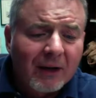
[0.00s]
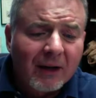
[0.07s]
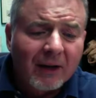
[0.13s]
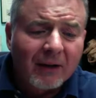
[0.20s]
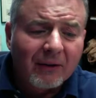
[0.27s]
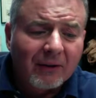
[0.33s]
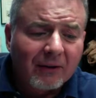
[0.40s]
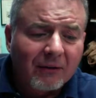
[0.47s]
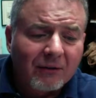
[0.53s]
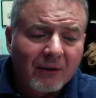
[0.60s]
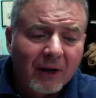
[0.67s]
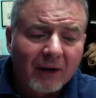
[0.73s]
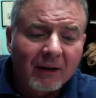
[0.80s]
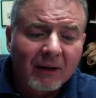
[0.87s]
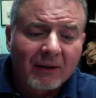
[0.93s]
There's
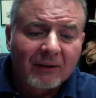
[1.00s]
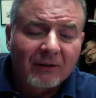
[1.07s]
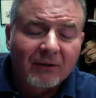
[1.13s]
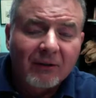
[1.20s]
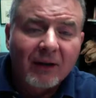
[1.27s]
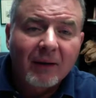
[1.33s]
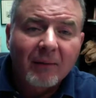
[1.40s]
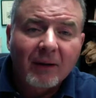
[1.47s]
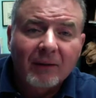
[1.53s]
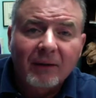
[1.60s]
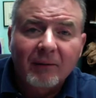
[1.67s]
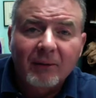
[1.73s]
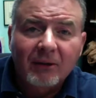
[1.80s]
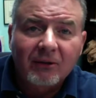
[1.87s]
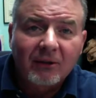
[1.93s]
not a lot to say about
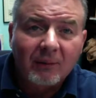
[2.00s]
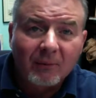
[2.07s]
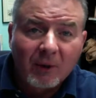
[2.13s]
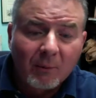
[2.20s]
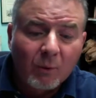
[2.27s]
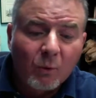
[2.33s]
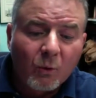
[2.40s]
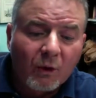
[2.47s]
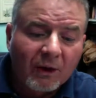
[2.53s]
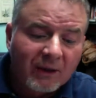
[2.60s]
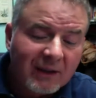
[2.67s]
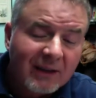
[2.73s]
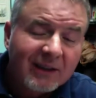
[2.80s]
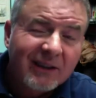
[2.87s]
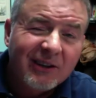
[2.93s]
them except, number
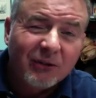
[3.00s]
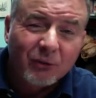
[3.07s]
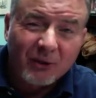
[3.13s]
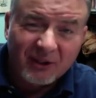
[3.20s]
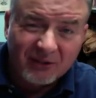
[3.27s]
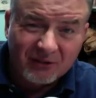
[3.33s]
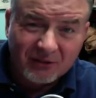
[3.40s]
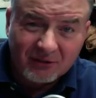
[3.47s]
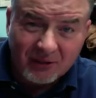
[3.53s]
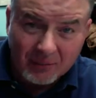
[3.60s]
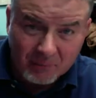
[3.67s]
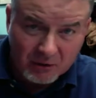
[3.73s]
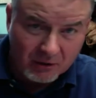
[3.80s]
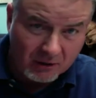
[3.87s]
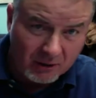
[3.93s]
one, these are
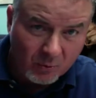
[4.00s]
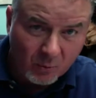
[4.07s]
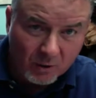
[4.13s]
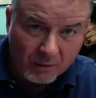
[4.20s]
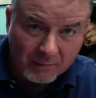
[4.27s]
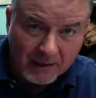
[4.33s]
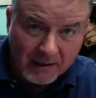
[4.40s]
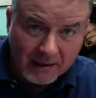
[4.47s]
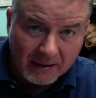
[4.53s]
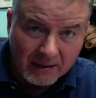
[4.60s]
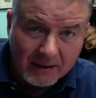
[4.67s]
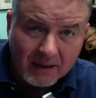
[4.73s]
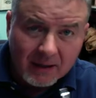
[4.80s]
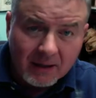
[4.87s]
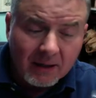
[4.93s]
exceptionally well made.
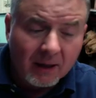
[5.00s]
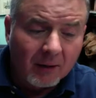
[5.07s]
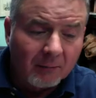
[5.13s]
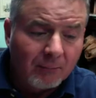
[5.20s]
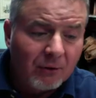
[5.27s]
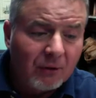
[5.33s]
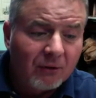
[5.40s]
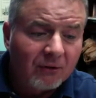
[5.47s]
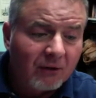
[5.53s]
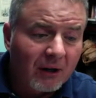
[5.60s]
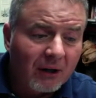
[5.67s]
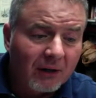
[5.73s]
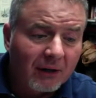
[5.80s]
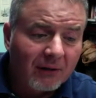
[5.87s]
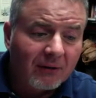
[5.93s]

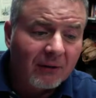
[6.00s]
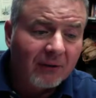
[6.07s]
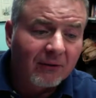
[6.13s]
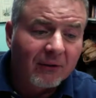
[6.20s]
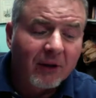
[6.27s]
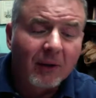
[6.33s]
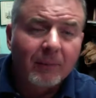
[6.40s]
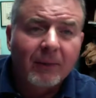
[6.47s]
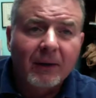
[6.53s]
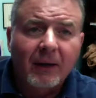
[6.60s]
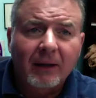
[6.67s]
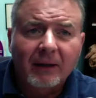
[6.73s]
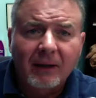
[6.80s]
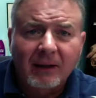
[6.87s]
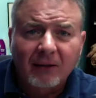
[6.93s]
Beautizon, like I said, it's a company,
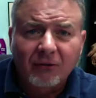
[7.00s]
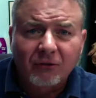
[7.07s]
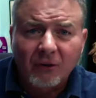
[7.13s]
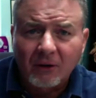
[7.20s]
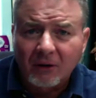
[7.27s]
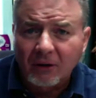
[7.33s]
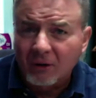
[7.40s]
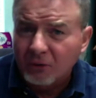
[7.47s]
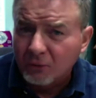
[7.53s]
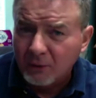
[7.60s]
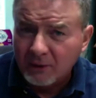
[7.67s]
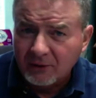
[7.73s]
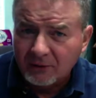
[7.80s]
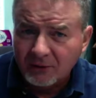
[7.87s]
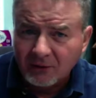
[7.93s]
I think it started in
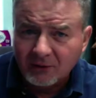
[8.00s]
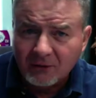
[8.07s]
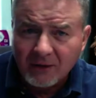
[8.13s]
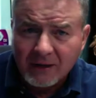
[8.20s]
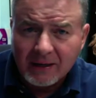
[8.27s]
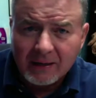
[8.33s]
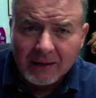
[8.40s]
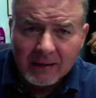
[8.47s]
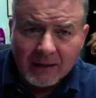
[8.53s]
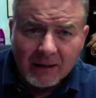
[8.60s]
2016.